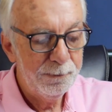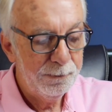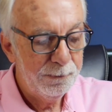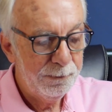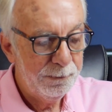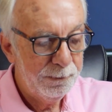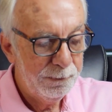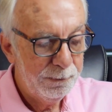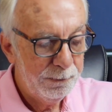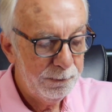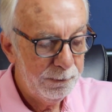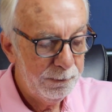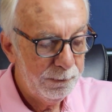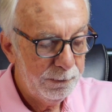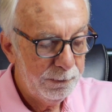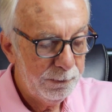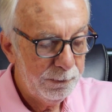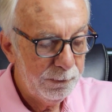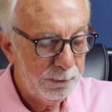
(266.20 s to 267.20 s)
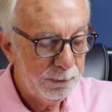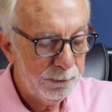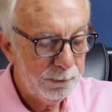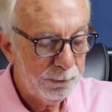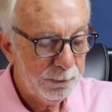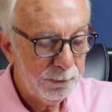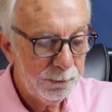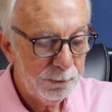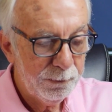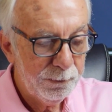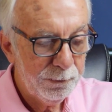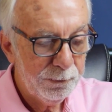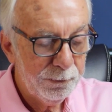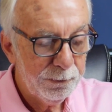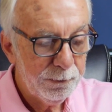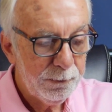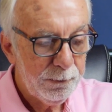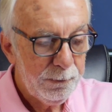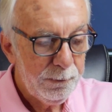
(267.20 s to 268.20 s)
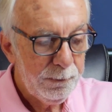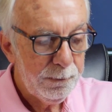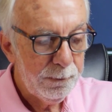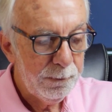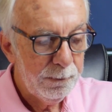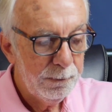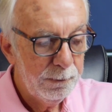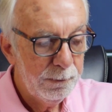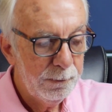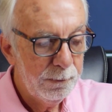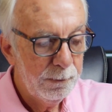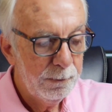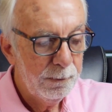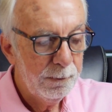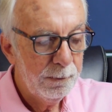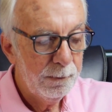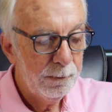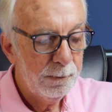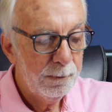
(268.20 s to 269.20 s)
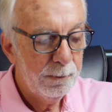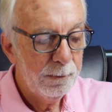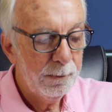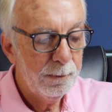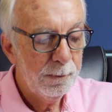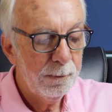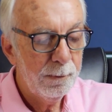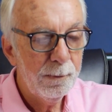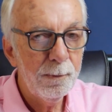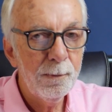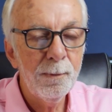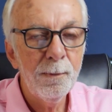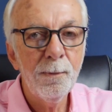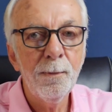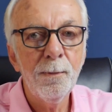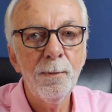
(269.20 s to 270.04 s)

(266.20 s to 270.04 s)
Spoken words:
[no speech]